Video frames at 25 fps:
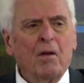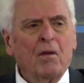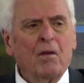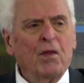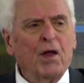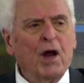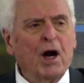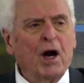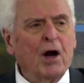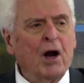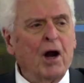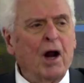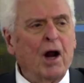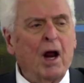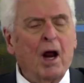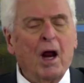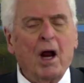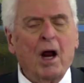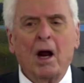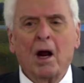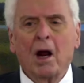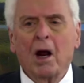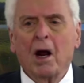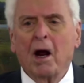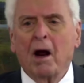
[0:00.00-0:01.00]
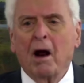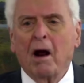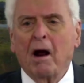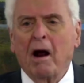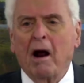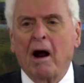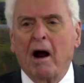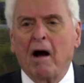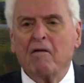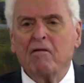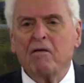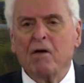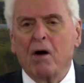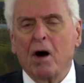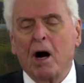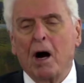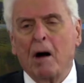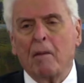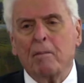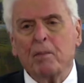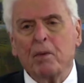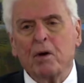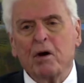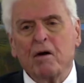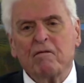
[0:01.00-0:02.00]
that they have
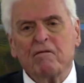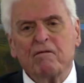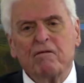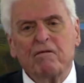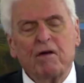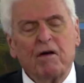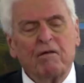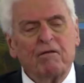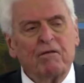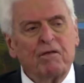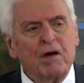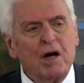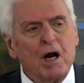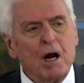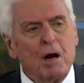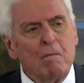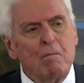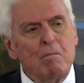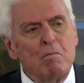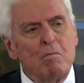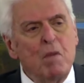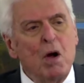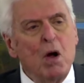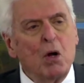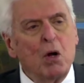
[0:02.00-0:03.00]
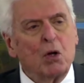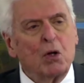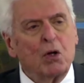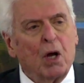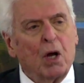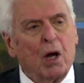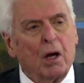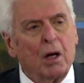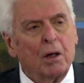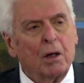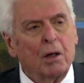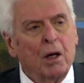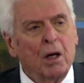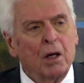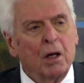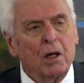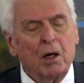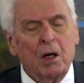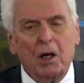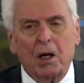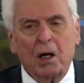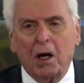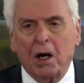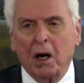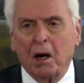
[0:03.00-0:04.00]
up to fifty million dollars
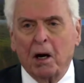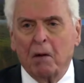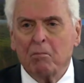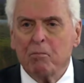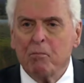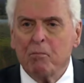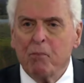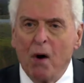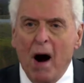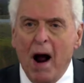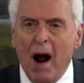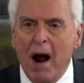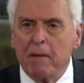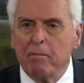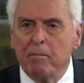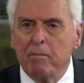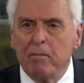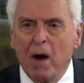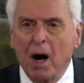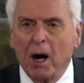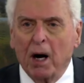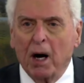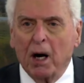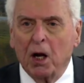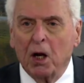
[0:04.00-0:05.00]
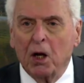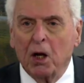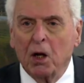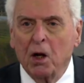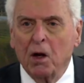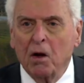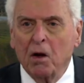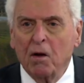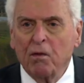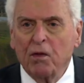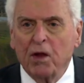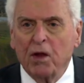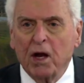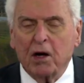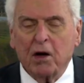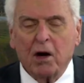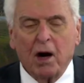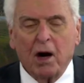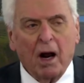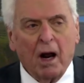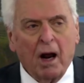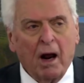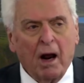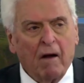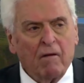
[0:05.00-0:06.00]
in bribe money that
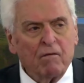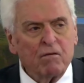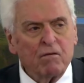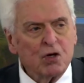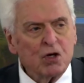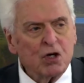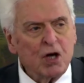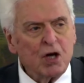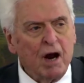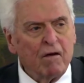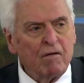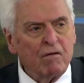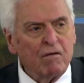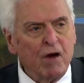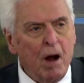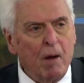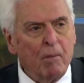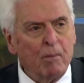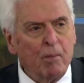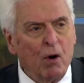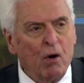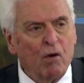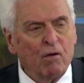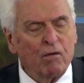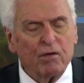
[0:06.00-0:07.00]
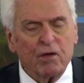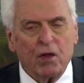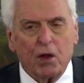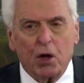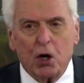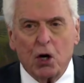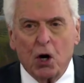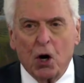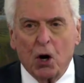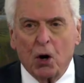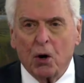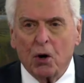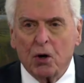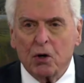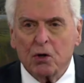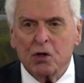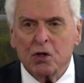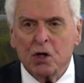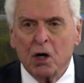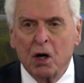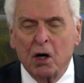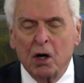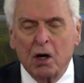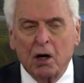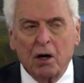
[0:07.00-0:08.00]
they have saved up over the years
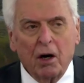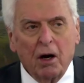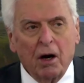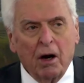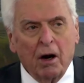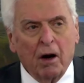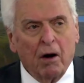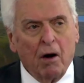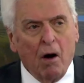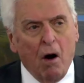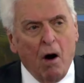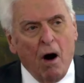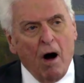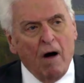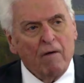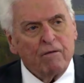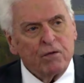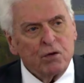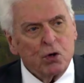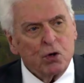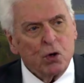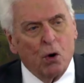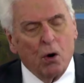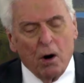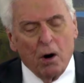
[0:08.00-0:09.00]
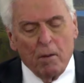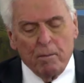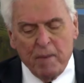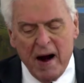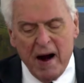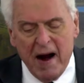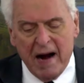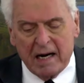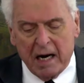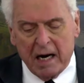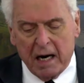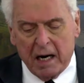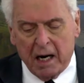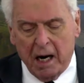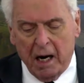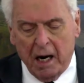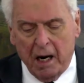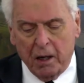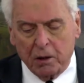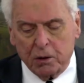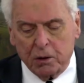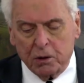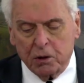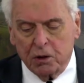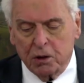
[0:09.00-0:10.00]
in offshore bank
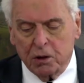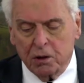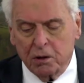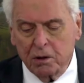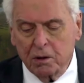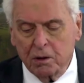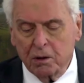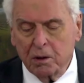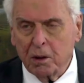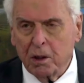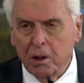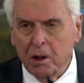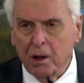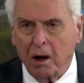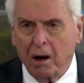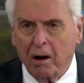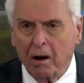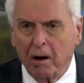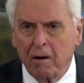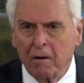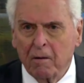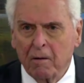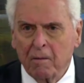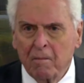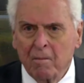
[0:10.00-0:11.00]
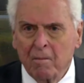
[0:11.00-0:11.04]
accounts, okay?